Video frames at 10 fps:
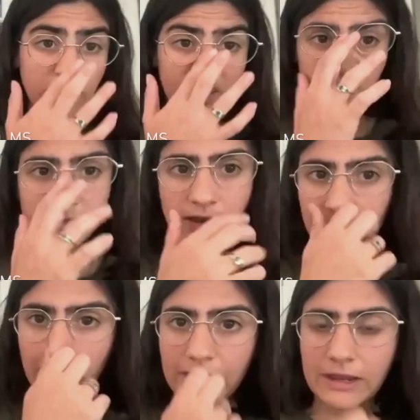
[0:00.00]
that's
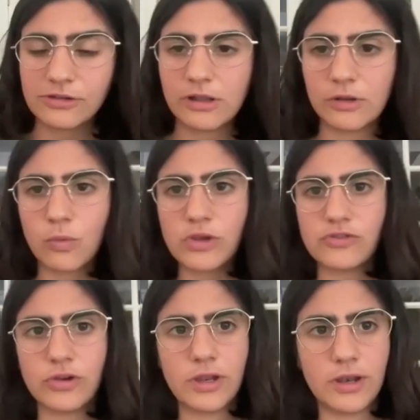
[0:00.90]
an excellent
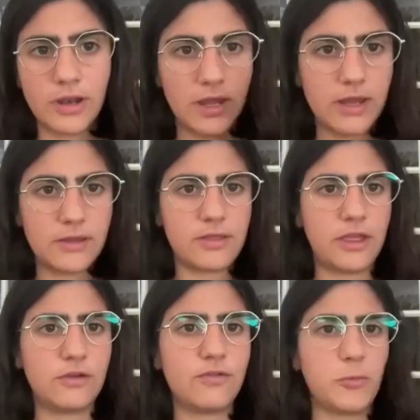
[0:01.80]
question, and
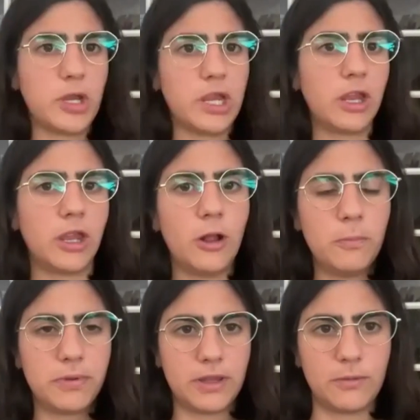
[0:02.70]
thank you for bringing it
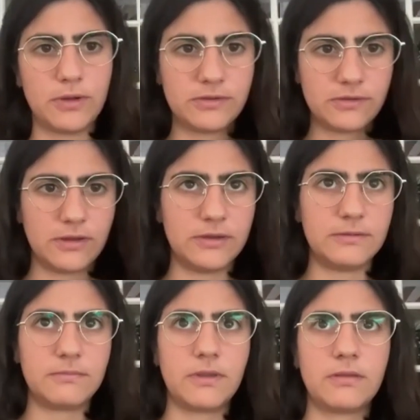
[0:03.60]
up. It was,
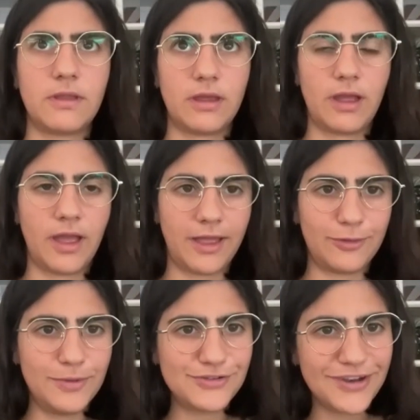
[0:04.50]
I
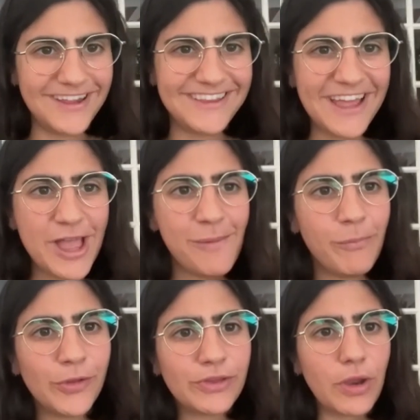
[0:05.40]
had to mention it.
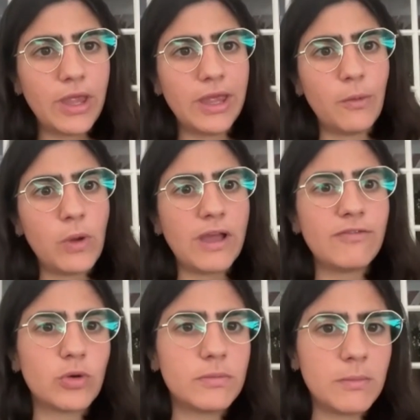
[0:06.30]
But we
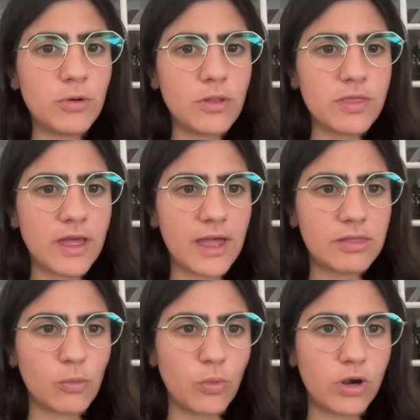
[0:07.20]
have to remember
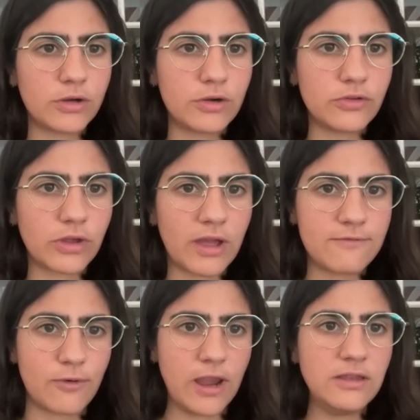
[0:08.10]
that workers
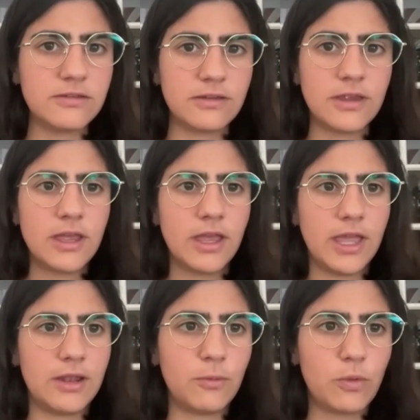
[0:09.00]
have rights,
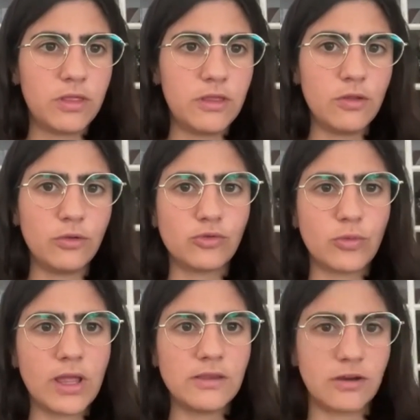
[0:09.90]
and within those
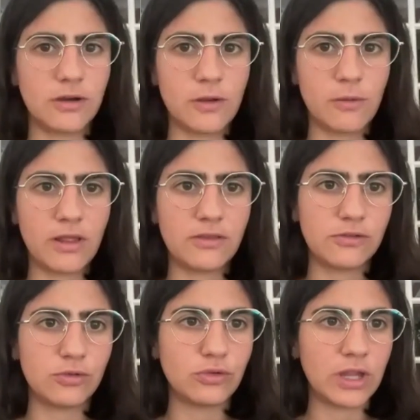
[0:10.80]
rights are the
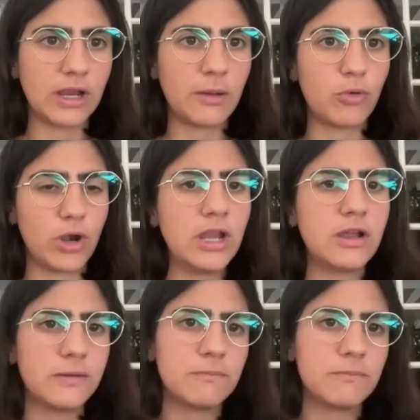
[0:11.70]
rights to take a break,